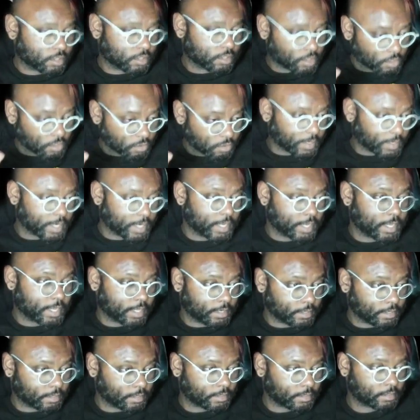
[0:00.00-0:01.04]
going
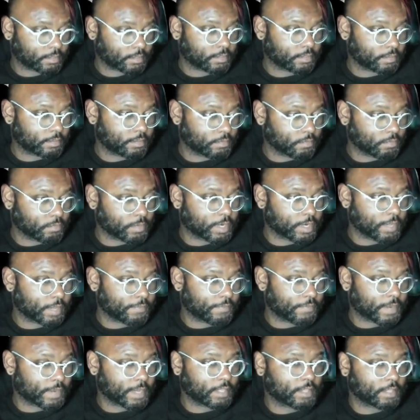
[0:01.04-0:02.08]
in when it
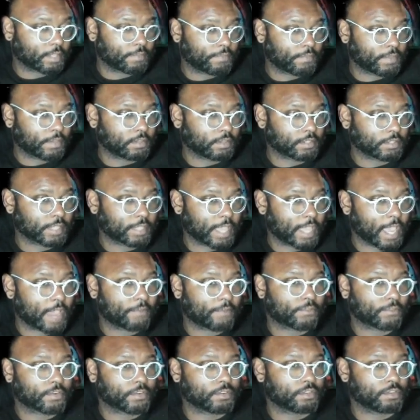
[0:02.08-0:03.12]
finally fails
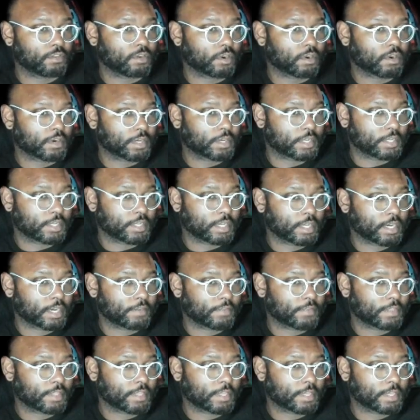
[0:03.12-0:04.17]
after you already did
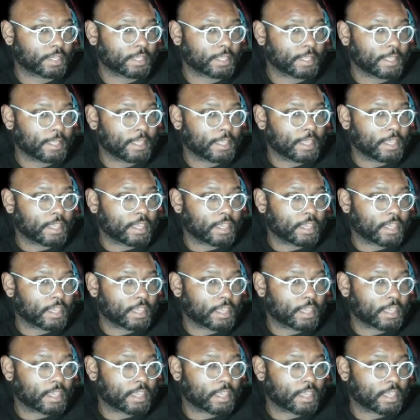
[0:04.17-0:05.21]
everything.
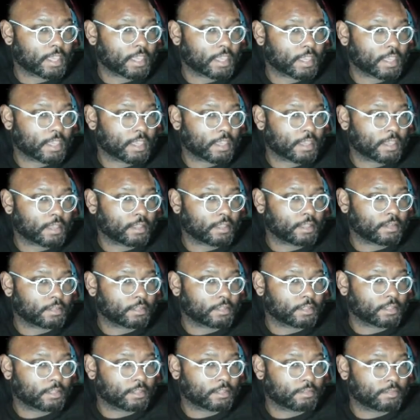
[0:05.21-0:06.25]

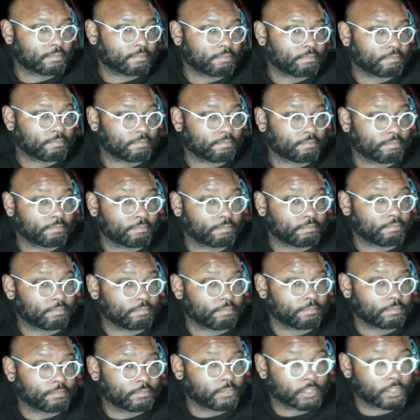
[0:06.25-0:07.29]
And
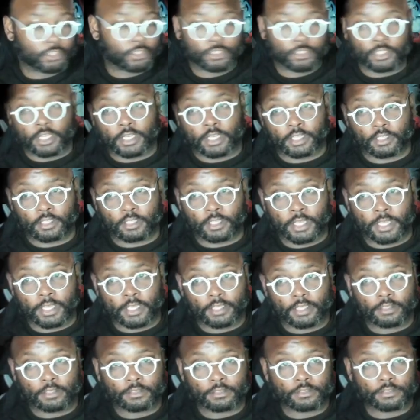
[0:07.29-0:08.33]
you're just not going to
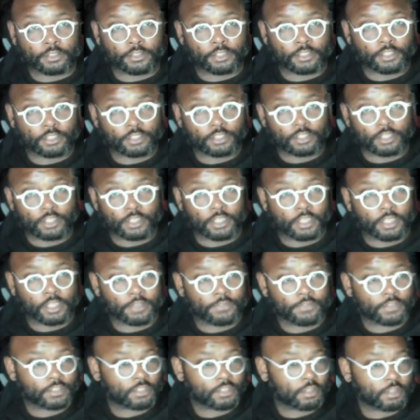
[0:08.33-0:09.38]
like it. You're just going to
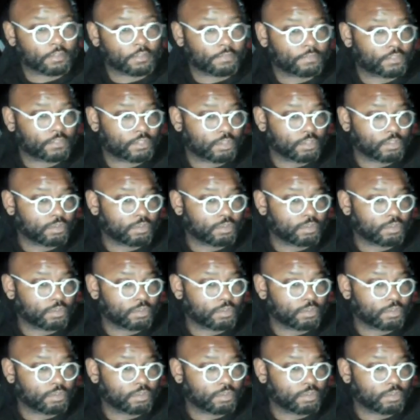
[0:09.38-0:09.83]
give yourself 2